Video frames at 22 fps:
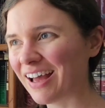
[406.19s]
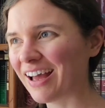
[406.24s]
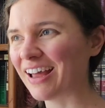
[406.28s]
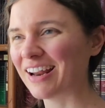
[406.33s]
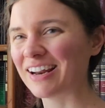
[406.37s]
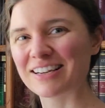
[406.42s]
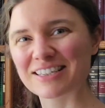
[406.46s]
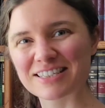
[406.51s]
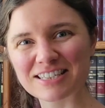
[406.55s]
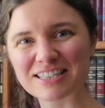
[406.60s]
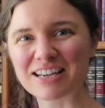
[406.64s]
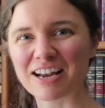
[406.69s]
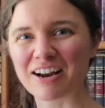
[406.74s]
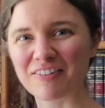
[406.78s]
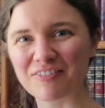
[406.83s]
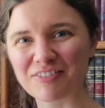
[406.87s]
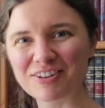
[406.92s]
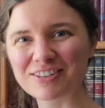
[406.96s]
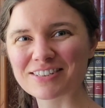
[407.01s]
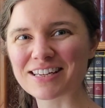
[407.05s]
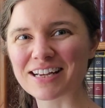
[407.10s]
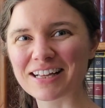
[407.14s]
and it just kind
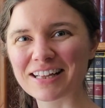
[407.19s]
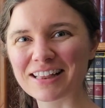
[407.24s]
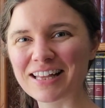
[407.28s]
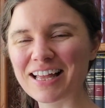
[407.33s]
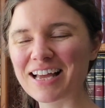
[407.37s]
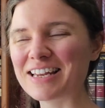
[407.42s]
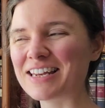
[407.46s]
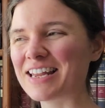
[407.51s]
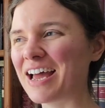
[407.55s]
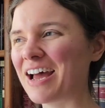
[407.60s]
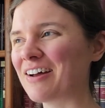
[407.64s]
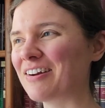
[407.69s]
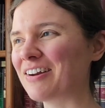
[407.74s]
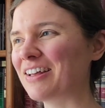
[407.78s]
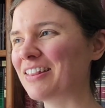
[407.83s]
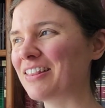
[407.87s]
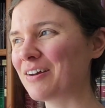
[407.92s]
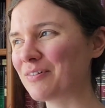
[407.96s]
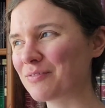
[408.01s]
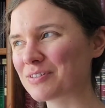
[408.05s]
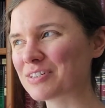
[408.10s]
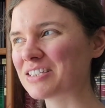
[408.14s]
of feels like a letdown
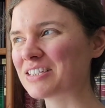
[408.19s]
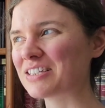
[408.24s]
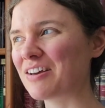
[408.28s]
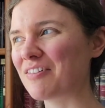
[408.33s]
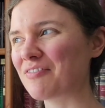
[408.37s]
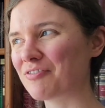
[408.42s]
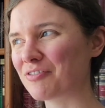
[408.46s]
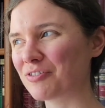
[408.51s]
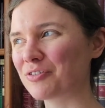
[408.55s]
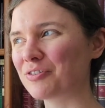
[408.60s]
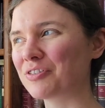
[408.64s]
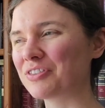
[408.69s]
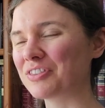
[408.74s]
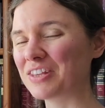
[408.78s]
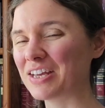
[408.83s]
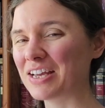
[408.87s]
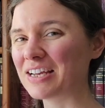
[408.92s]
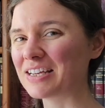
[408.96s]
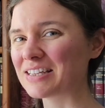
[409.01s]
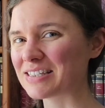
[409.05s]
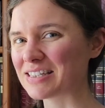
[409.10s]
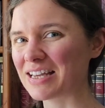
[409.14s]
and there were several
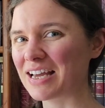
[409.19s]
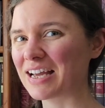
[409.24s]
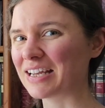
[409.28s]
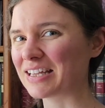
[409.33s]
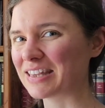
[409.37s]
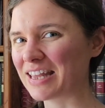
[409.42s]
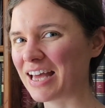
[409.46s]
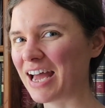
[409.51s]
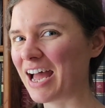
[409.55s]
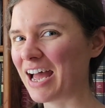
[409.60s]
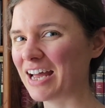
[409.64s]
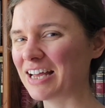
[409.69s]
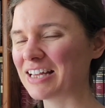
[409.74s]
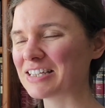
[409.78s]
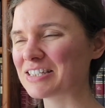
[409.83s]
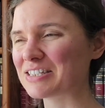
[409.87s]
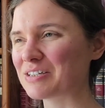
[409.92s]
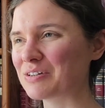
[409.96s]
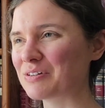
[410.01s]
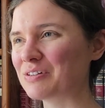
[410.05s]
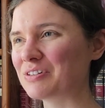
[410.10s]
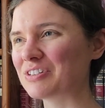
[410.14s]
things like that
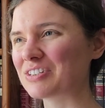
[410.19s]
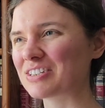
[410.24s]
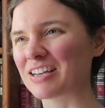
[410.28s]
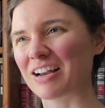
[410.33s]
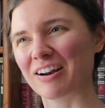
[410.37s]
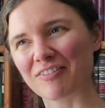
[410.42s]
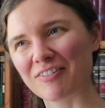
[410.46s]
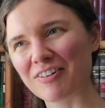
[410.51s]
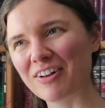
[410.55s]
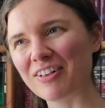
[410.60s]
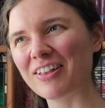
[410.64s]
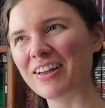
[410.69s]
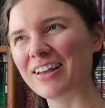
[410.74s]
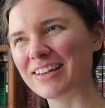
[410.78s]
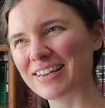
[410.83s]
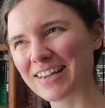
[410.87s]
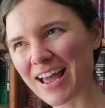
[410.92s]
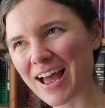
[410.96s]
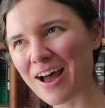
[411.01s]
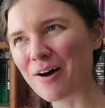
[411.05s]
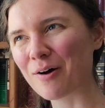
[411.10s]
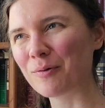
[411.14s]
and so you just kind of felt let
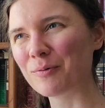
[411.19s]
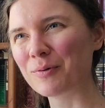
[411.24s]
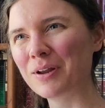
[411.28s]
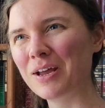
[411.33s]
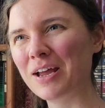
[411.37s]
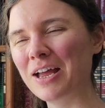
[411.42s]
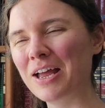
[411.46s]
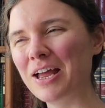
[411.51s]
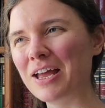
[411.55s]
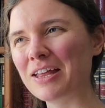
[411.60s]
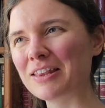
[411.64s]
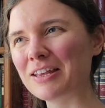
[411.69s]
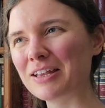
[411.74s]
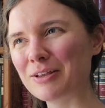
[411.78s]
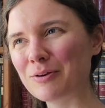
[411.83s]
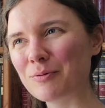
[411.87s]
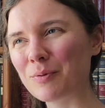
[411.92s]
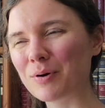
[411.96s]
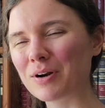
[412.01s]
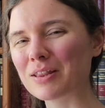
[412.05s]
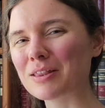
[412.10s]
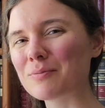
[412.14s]
down that
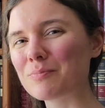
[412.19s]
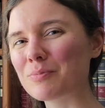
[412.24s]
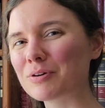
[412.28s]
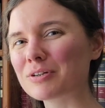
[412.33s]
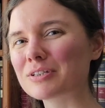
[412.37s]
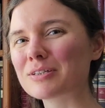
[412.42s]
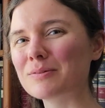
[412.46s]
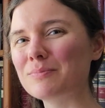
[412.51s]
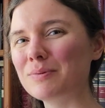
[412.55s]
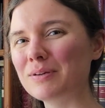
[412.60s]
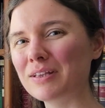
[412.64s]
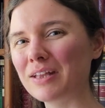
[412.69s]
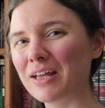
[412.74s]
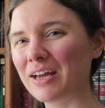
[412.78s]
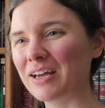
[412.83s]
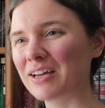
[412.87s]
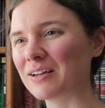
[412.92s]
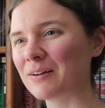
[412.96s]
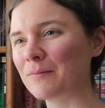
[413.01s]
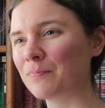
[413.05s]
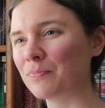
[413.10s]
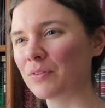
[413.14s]
you wanted the book to be
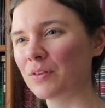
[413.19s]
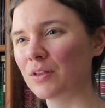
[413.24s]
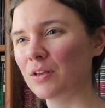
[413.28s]
like